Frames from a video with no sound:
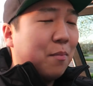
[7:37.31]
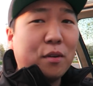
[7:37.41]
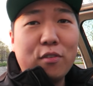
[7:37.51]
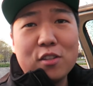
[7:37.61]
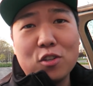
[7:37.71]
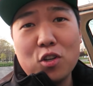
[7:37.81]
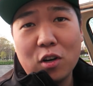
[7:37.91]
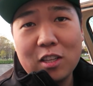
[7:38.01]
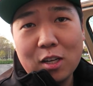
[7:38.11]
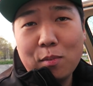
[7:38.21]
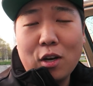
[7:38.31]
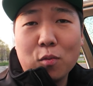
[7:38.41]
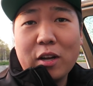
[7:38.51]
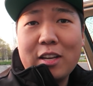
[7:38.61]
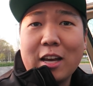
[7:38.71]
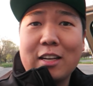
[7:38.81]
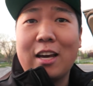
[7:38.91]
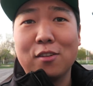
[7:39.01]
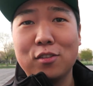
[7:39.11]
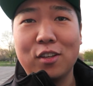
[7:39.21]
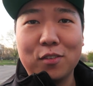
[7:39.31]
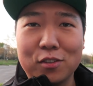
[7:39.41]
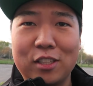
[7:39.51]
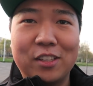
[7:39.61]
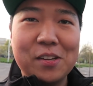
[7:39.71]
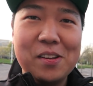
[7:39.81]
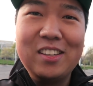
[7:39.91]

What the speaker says: My friends are joking that I'll be all redneck now, so we'll see.